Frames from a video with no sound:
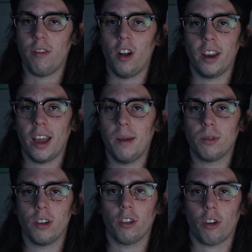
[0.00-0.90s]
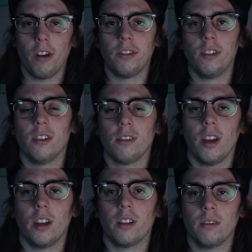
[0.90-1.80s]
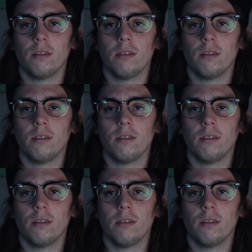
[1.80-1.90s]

fun and games and all the craziness, like